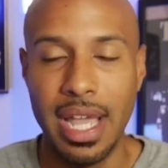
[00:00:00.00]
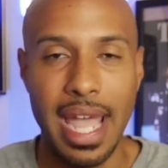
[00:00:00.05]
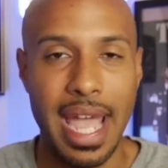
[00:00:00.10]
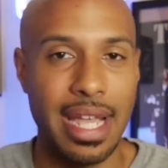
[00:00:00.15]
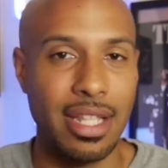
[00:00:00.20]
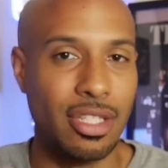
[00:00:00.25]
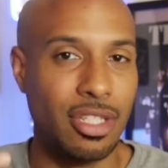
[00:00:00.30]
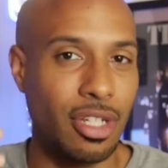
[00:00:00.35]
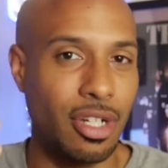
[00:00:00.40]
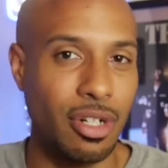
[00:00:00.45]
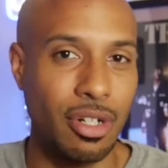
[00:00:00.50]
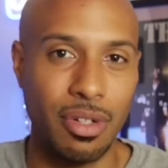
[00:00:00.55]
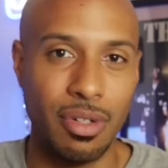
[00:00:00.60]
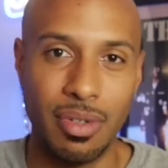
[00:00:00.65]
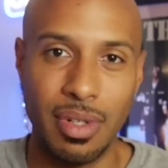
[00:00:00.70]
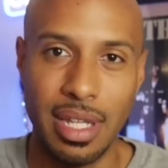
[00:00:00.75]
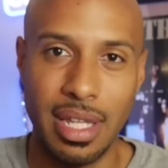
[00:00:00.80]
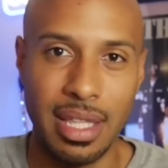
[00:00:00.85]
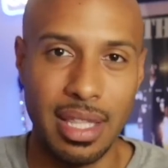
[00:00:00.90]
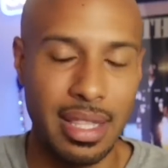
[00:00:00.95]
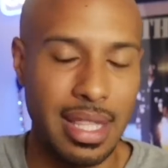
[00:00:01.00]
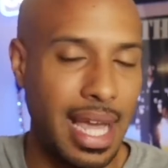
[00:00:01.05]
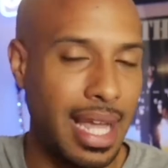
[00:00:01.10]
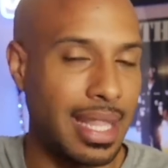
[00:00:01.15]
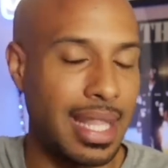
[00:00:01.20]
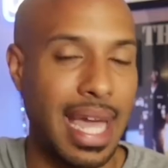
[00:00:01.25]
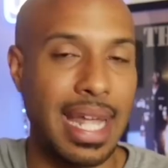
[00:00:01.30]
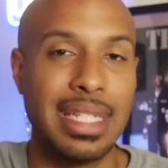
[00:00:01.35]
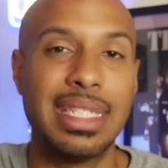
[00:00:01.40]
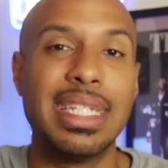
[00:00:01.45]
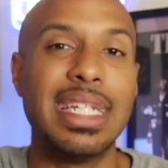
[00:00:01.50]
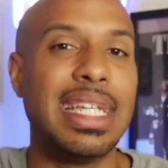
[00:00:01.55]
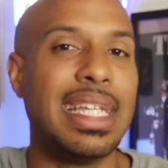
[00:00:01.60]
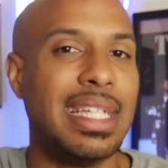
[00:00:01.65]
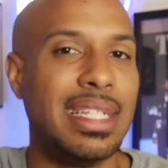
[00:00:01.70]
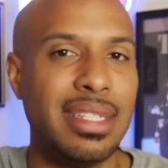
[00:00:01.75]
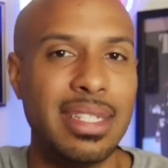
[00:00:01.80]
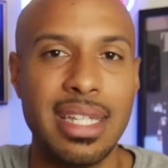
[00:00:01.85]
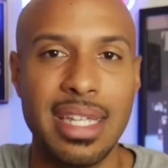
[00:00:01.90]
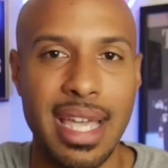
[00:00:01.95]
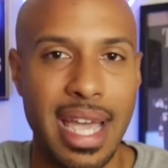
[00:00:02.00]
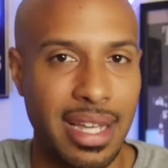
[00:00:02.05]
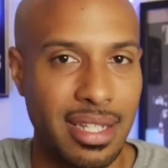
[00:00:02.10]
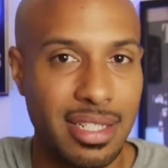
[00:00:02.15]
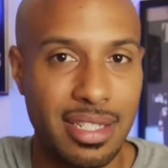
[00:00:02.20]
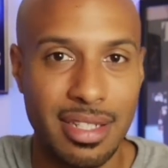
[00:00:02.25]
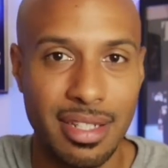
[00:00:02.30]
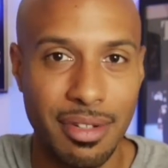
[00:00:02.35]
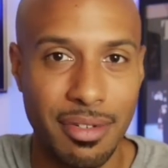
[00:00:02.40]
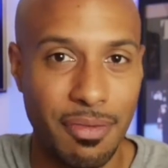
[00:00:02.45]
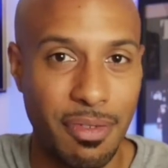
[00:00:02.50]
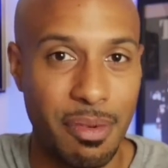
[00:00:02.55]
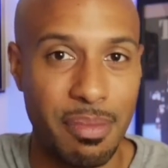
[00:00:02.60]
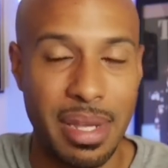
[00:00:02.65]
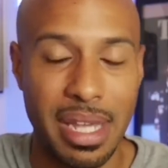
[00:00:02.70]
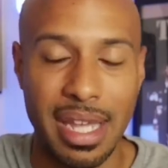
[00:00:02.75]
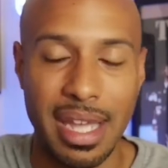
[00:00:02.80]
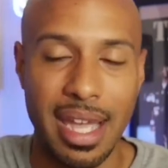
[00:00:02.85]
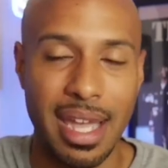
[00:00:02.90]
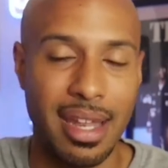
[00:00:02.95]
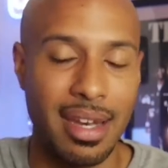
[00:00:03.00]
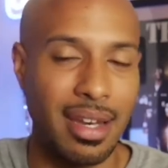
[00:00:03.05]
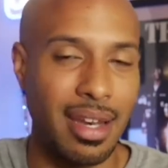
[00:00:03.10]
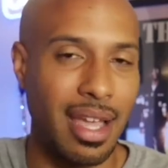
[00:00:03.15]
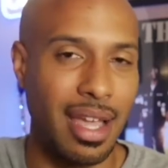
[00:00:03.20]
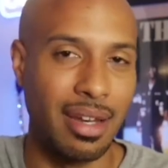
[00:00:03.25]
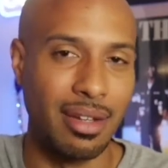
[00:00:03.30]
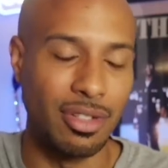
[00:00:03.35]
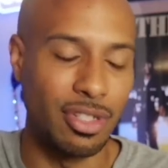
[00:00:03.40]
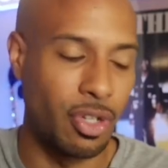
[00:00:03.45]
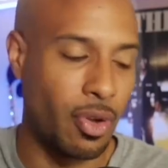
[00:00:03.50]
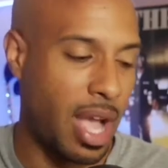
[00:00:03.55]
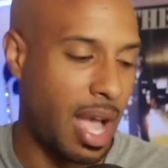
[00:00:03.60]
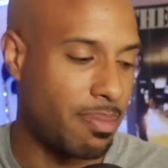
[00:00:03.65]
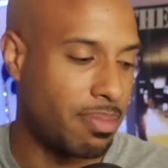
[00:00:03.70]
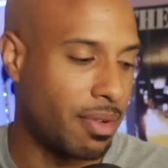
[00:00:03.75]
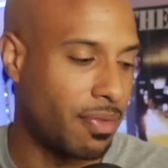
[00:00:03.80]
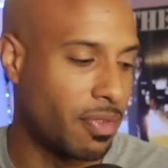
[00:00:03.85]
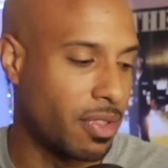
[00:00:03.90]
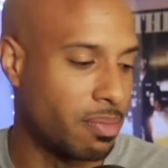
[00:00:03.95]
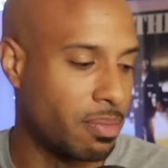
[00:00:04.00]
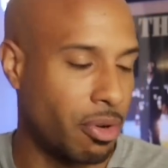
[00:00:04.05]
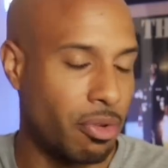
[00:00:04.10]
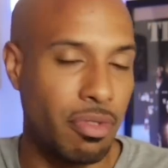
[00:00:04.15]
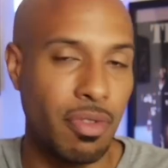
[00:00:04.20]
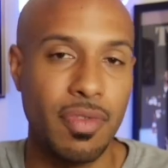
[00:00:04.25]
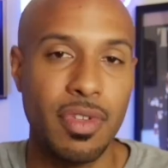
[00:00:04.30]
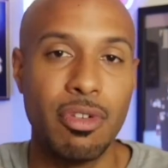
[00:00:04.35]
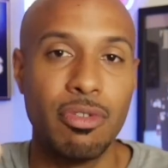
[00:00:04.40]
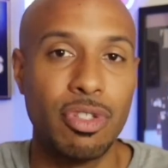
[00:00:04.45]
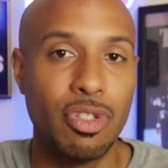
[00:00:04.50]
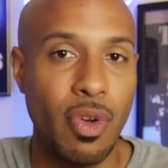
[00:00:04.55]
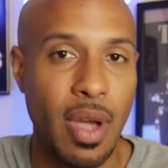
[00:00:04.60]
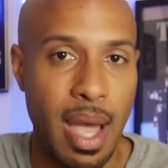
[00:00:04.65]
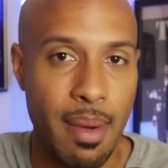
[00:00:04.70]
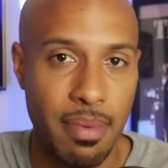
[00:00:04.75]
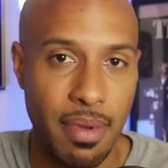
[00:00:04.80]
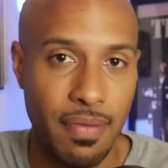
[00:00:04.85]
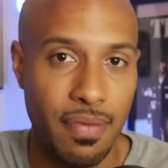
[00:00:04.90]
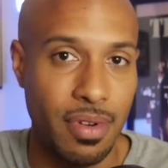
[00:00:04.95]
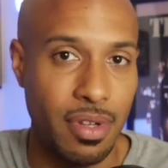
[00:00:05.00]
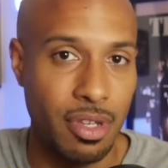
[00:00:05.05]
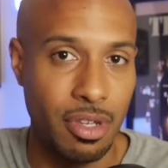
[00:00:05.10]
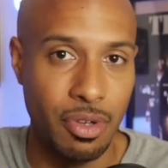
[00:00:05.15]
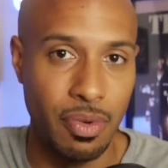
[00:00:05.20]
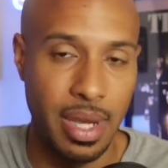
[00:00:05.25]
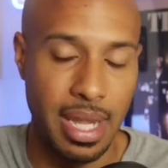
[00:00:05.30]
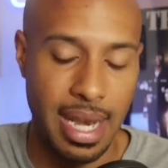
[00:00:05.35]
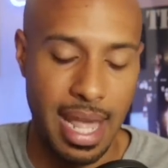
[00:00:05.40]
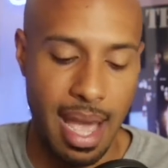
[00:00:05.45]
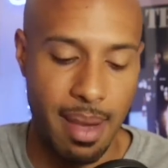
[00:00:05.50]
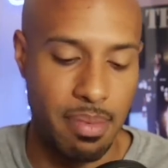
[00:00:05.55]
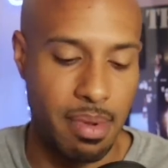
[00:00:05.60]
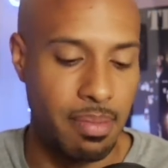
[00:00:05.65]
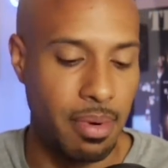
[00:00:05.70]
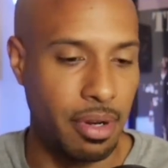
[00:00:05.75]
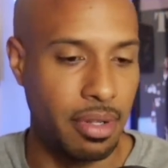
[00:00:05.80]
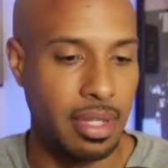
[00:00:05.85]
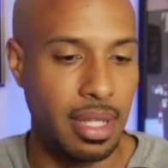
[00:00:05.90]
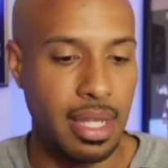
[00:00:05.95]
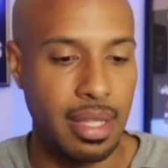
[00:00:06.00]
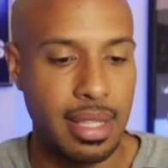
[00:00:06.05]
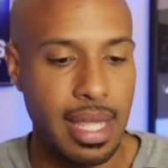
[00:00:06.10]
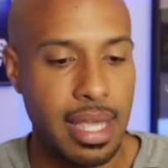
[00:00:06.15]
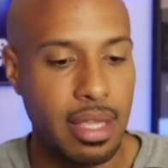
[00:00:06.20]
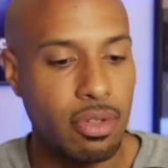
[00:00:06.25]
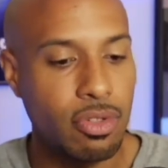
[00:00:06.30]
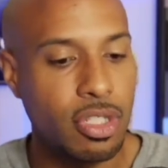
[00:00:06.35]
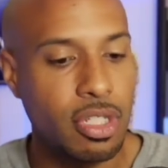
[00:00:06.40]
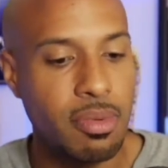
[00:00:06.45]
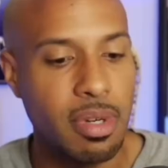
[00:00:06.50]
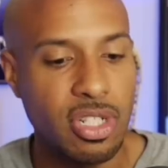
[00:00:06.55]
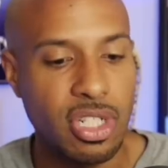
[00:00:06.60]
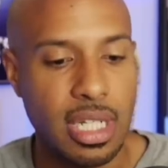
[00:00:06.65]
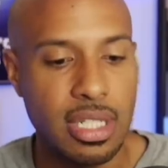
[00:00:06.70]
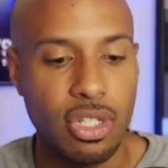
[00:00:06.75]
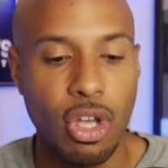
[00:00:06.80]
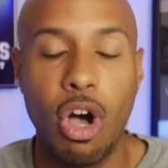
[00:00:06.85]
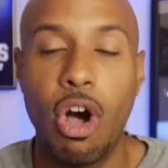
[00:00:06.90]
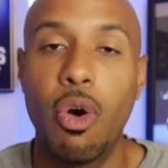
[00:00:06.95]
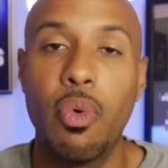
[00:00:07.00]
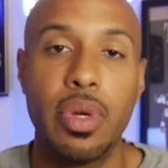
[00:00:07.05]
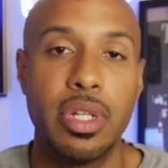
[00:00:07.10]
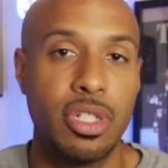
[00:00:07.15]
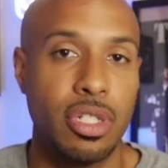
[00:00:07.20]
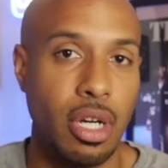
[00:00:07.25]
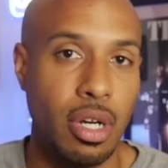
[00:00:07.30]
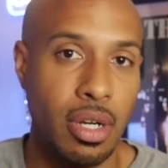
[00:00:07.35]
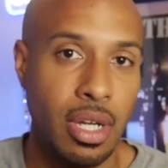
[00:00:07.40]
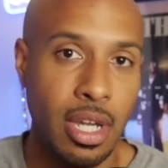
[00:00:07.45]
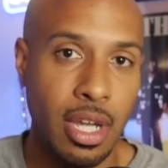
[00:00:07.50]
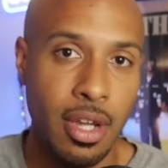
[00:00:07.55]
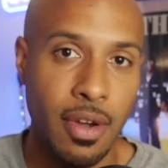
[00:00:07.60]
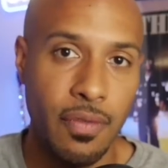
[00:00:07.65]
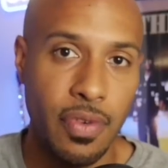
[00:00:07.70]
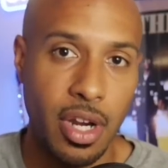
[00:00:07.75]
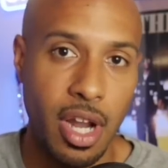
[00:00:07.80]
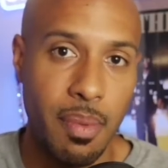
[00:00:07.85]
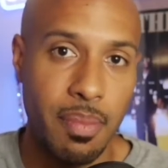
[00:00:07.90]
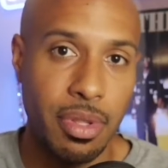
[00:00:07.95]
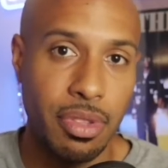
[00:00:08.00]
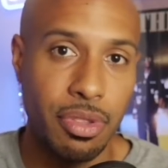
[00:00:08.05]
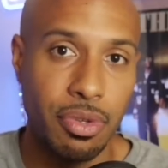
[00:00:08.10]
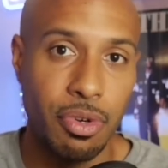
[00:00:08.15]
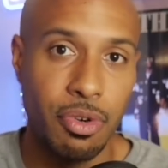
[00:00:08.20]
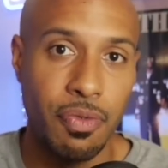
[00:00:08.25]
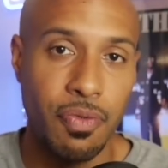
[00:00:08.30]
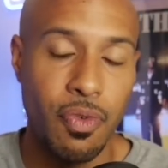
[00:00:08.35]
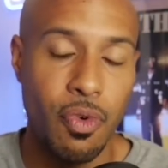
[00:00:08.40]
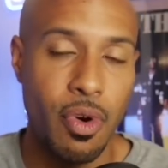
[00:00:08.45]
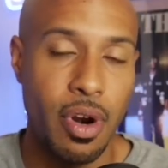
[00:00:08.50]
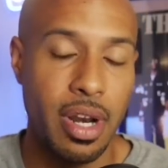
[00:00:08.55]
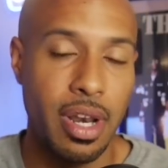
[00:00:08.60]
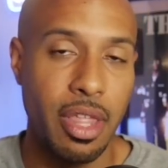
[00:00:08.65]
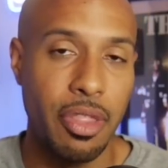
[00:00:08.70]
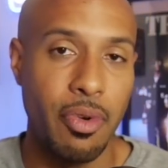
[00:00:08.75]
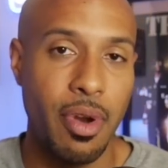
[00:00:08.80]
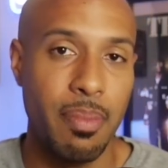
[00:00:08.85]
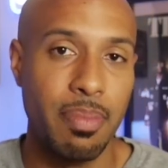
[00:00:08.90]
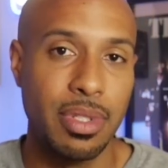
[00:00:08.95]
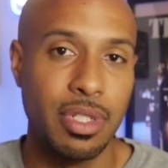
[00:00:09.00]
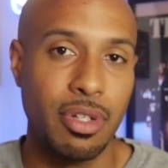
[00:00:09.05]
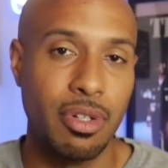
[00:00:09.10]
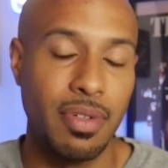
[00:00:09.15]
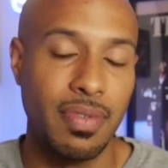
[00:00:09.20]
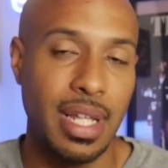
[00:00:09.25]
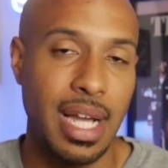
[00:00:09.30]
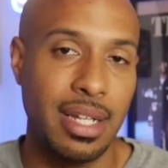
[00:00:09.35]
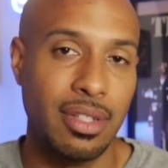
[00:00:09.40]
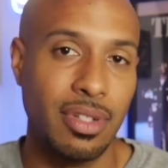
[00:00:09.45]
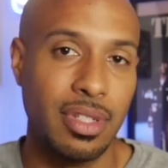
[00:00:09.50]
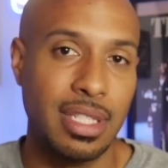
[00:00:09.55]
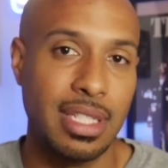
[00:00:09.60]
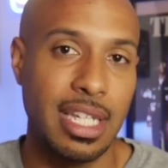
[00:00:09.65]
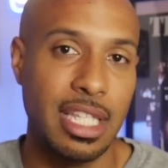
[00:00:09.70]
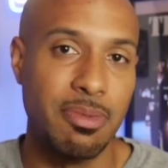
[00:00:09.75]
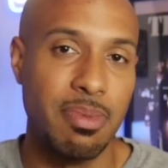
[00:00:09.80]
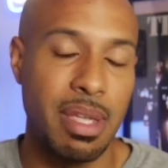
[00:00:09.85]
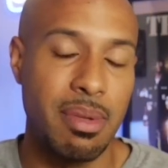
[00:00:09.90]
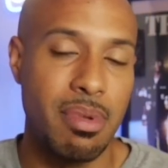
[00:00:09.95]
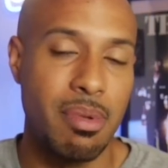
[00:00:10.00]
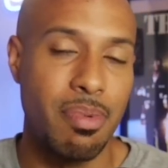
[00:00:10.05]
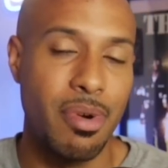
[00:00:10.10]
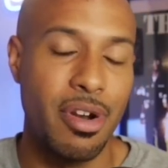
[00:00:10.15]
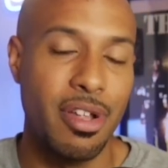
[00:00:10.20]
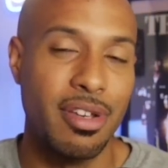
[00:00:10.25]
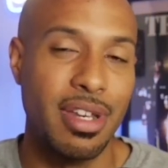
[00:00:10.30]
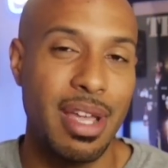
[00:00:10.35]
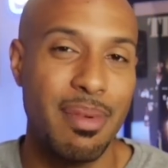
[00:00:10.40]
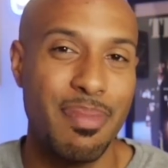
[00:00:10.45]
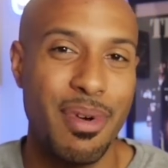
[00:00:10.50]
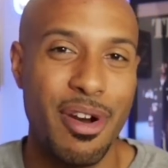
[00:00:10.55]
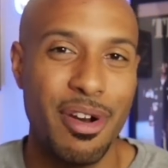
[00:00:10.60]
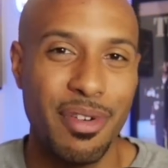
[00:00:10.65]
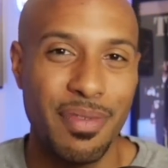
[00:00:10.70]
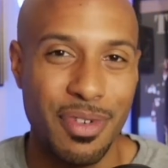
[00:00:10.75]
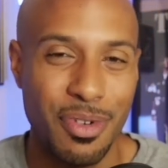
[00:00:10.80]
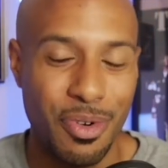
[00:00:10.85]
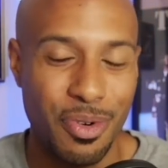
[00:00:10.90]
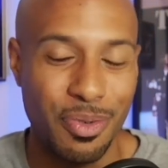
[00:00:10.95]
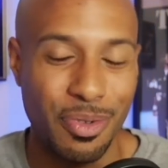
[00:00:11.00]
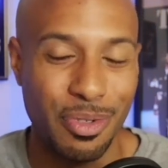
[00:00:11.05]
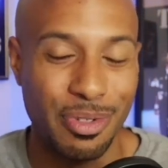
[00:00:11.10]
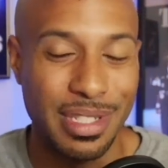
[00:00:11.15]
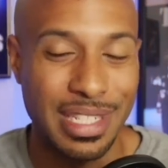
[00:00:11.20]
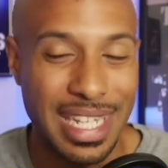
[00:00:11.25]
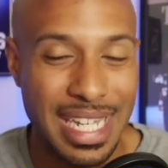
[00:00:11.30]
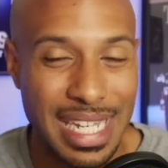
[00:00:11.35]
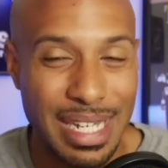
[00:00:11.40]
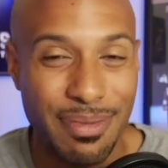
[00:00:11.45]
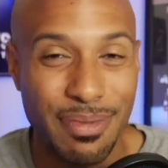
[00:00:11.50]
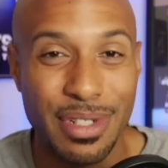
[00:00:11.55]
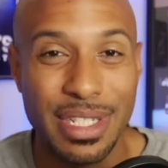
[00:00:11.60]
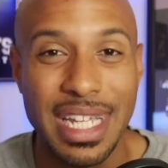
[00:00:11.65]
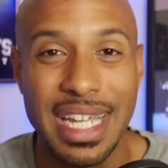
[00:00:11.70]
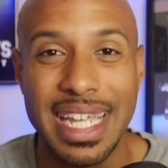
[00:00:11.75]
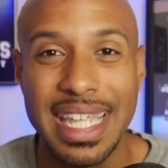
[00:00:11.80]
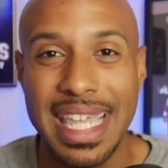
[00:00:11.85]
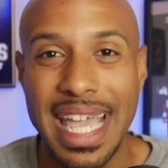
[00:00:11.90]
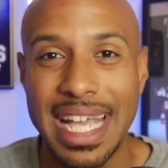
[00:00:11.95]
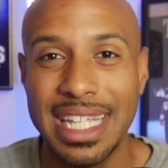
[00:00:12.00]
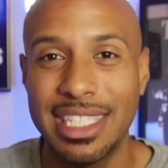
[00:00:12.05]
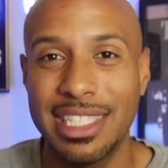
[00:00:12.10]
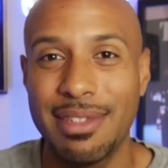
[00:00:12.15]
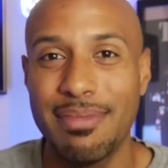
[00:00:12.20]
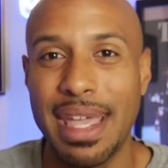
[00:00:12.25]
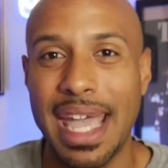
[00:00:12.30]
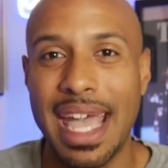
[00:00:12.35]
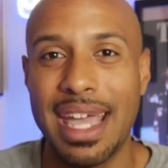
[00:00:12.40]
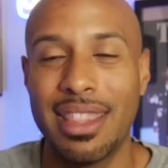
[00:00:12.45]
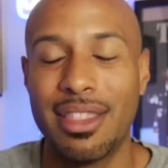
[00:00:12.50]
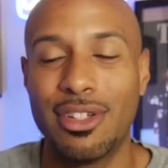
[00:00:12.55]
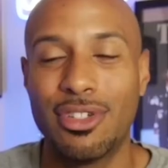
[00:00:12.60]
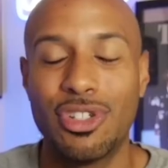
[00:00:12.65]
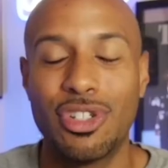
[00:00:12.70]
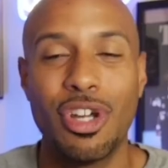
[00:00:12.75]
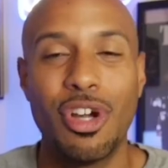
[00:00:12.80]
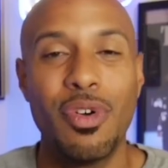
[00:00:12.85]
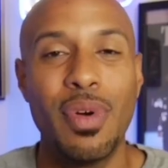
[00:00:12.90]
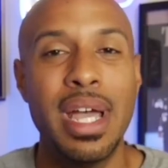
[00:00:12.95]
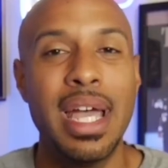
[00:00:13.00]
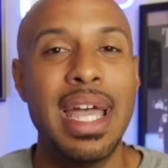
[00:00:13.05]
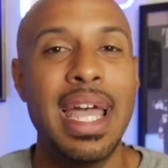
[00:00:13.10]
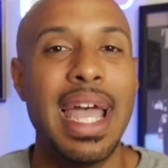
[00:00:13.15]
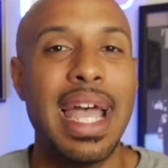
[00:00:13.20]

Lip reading: And so that's an easy yes for me. And so happy for the both of you. So happy for you and happy birthday. Thank you so much, as always, y'all, for coming through for another episode of Locked on Saints, making me part of your day, part of your routine, for saying yes to me and the show.